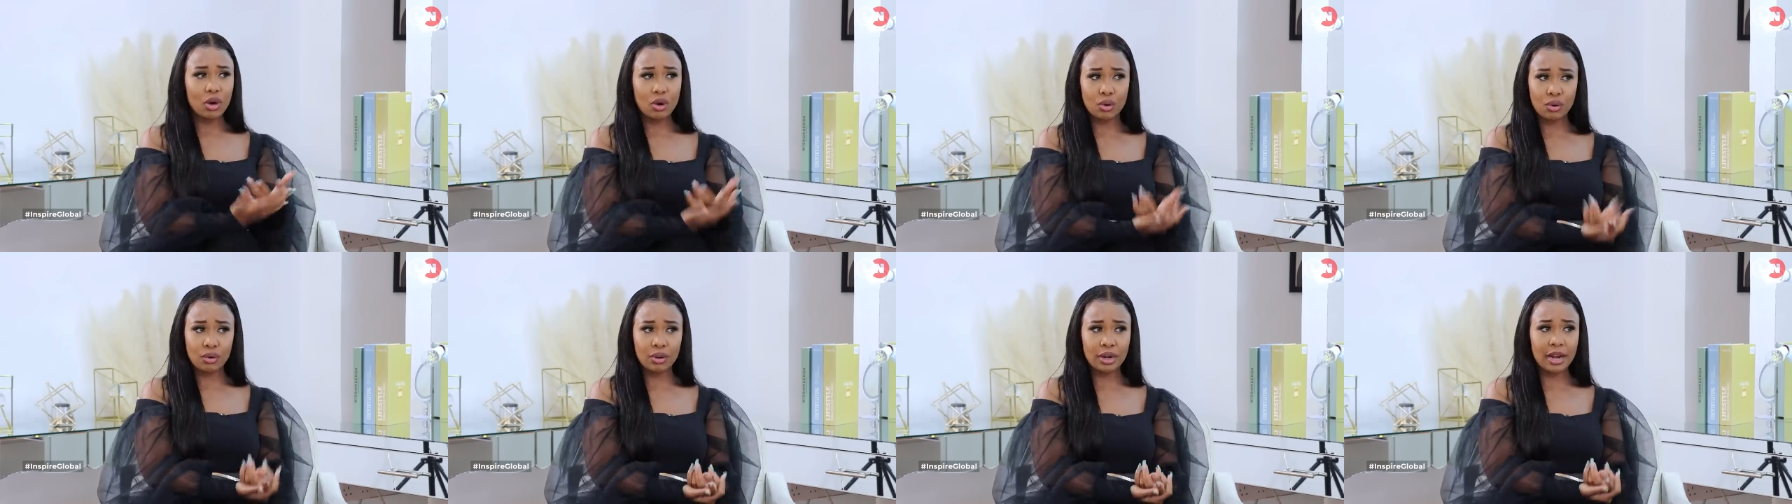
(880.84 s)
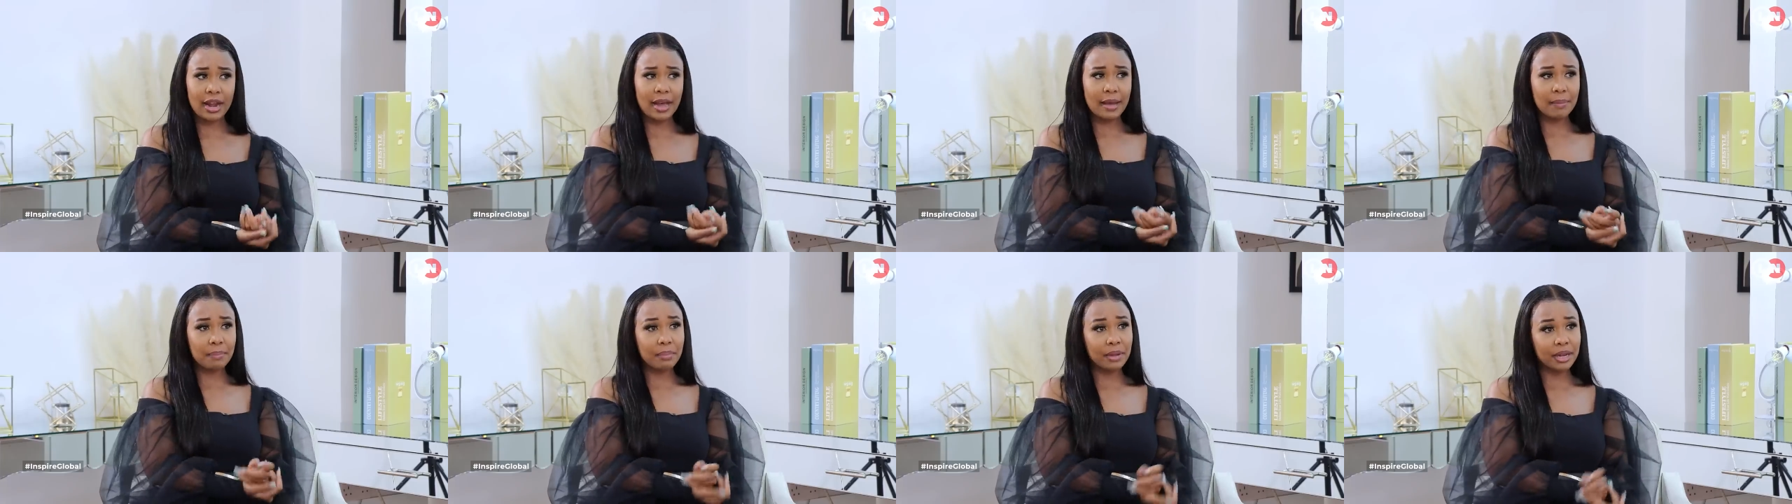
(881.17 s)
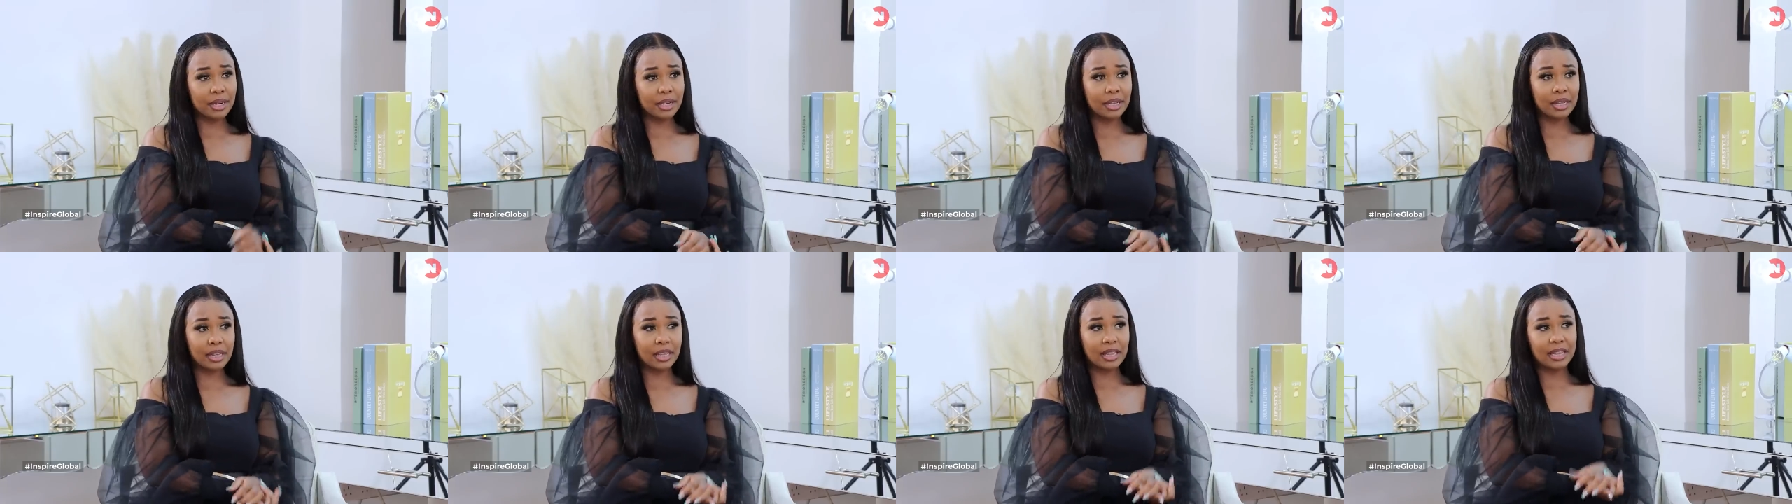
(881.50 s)
on
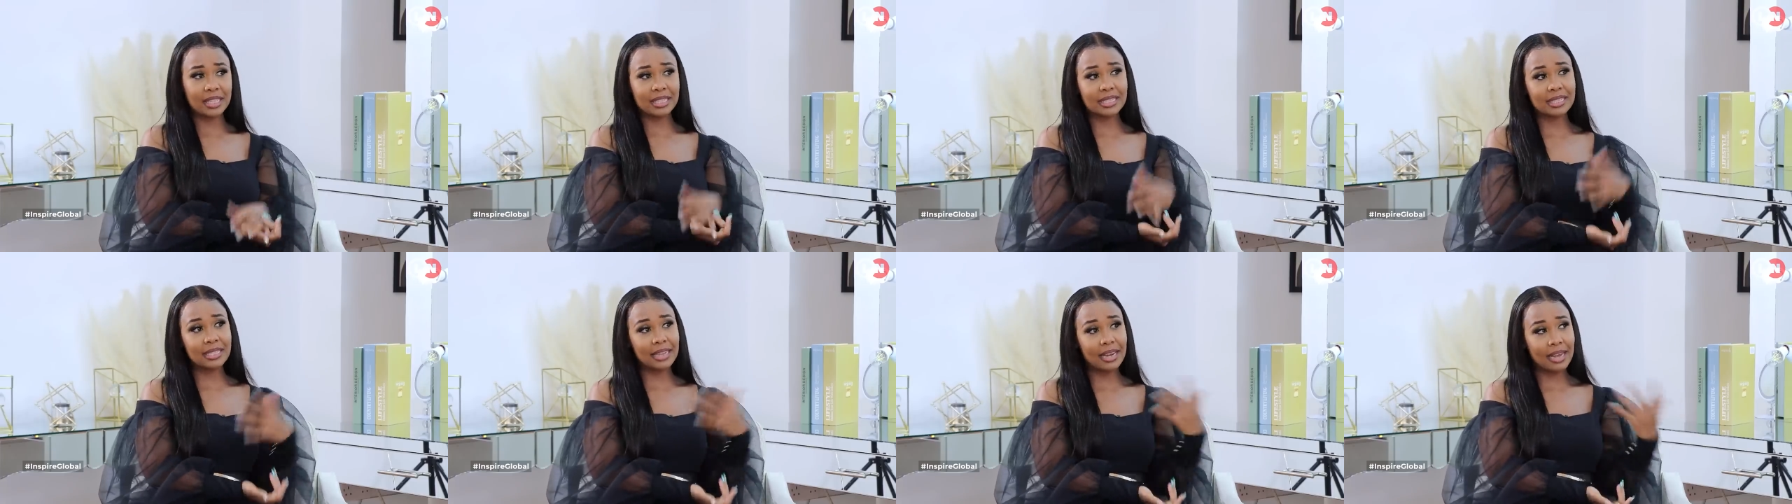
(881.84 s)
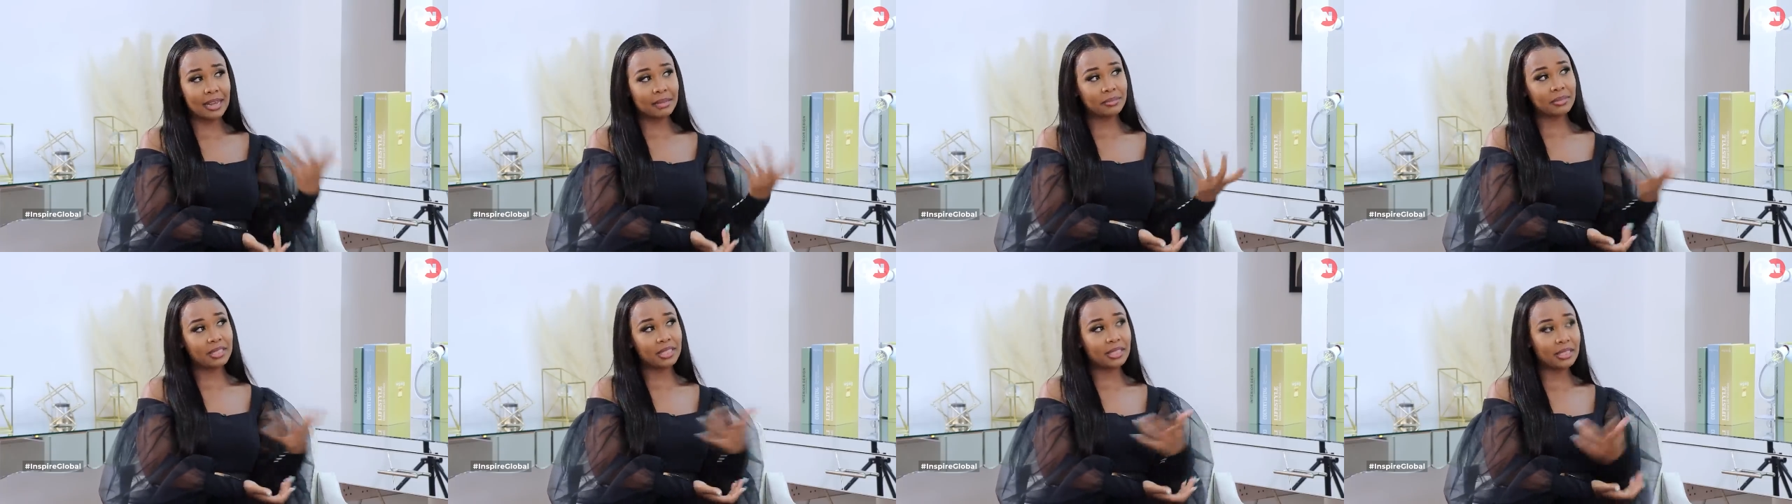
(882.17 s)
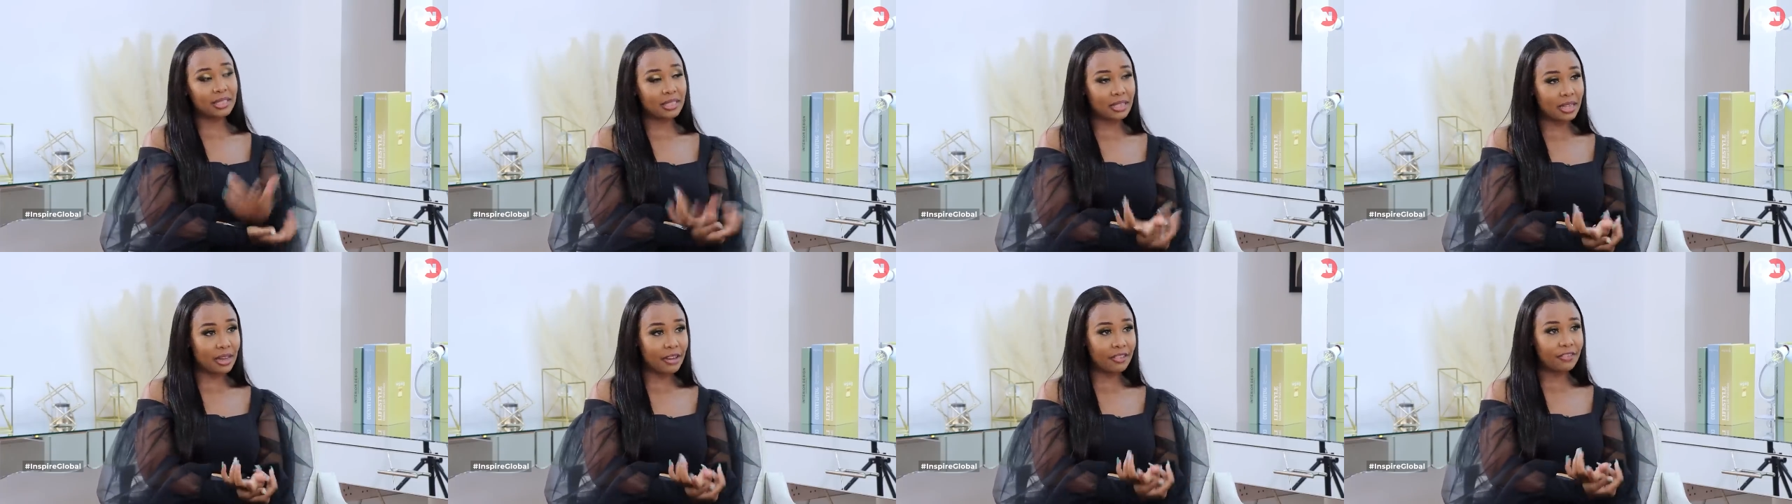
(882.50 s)
happening in the slums and
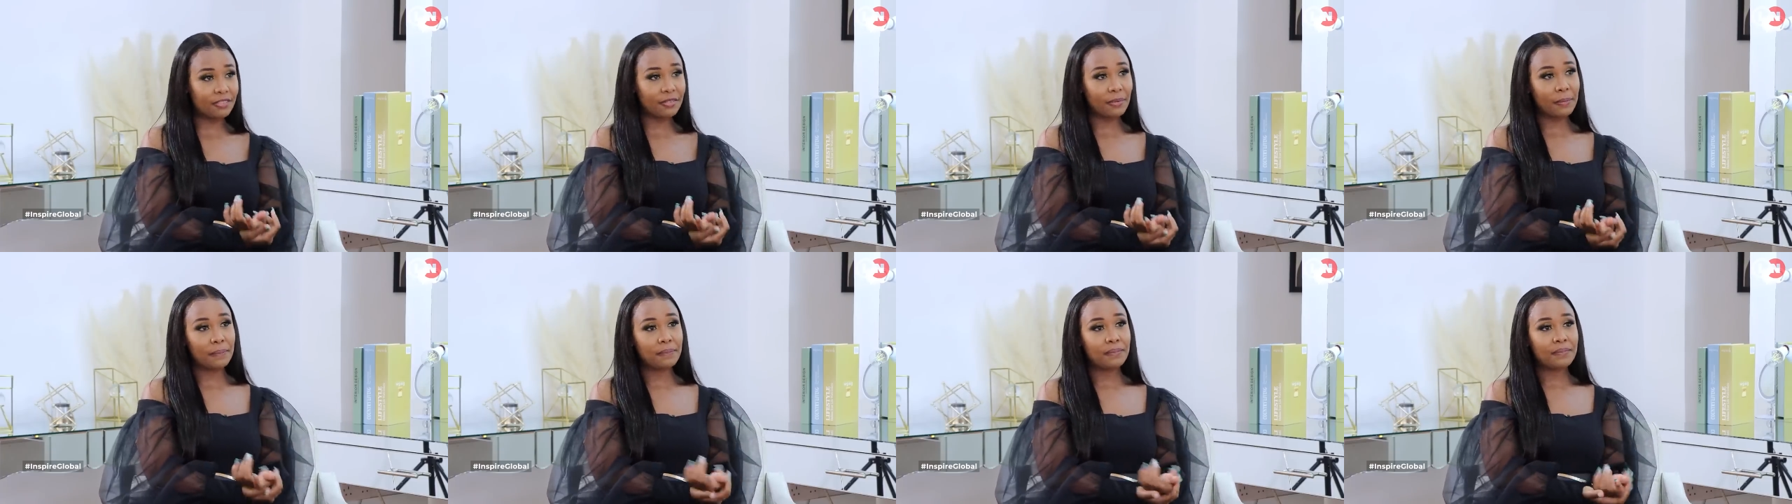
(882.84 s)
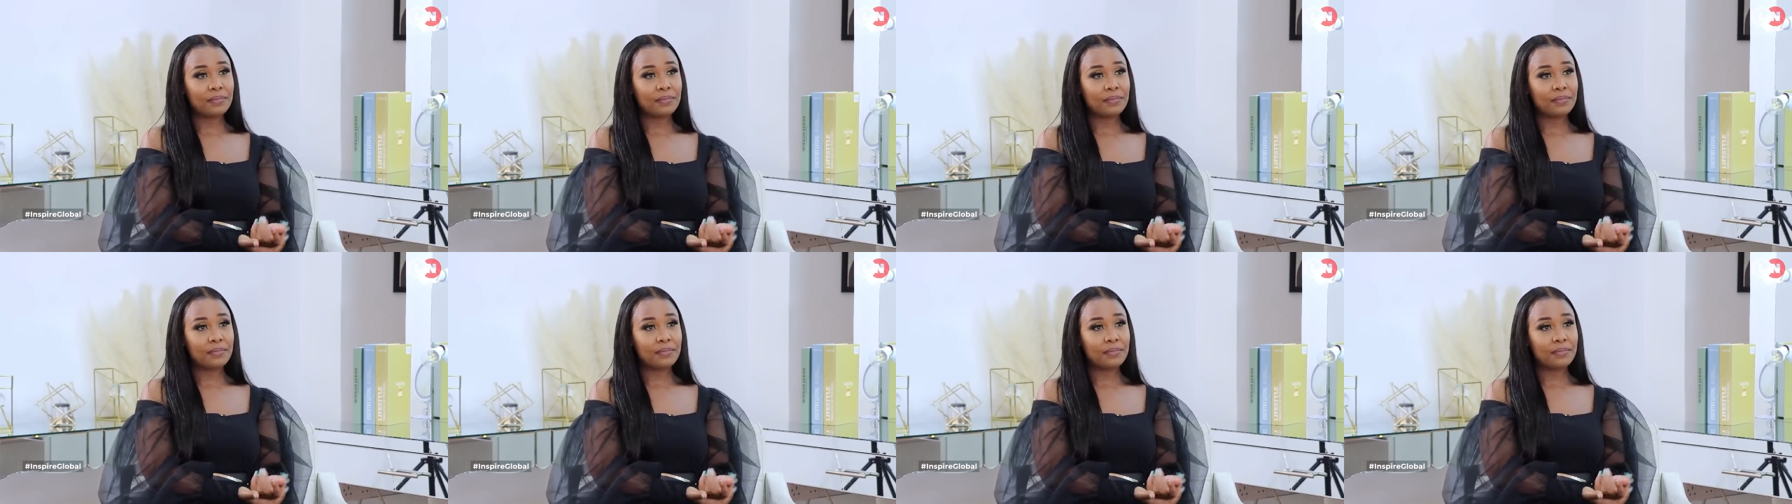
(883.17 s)
stuff.